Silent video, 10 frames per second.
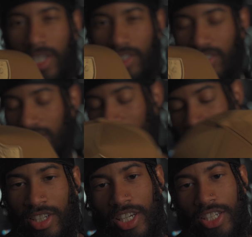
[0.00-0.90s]
makes
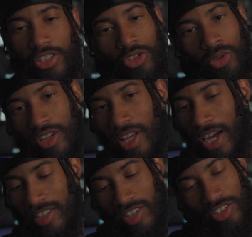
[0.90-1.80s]
sense. And these two other
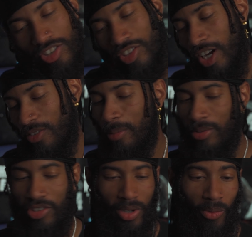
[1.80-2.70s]
hats, I just gotta
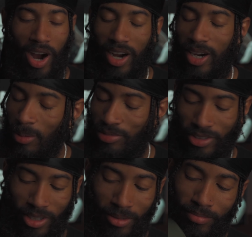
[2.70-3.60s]
represent where I come
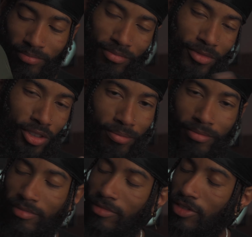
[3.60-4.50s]
from.
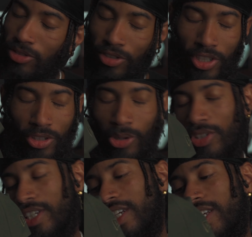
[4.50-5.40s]
You already know the
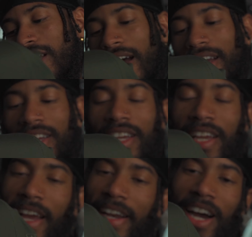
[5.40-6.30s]
Yankee hat,
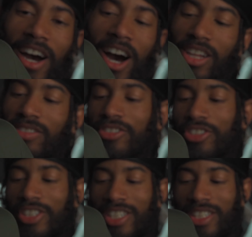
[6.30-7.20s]
and that olive
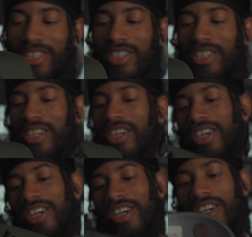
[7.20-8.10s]
green.
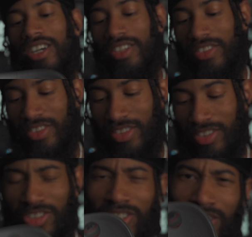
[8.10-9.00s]
Uh,
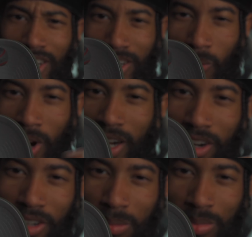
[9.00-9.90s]
you see, like, why the
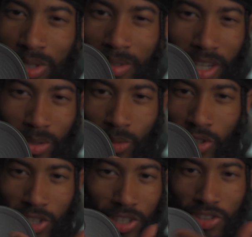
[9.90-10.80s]
underbrim of the other
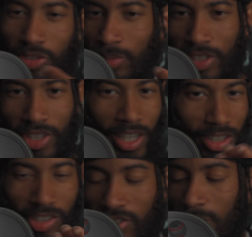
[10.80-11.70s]
one couldn't just be like
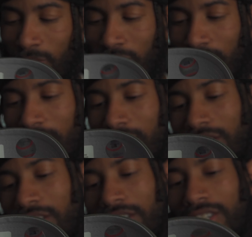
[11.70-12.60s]
this simple gray,
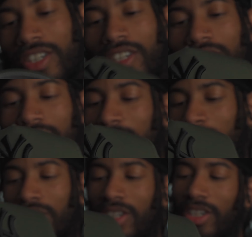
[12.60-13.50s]
like,
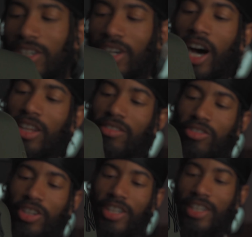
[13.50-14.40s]
but uh, olive
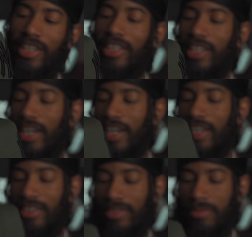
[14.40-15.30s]
gray Yankee hat.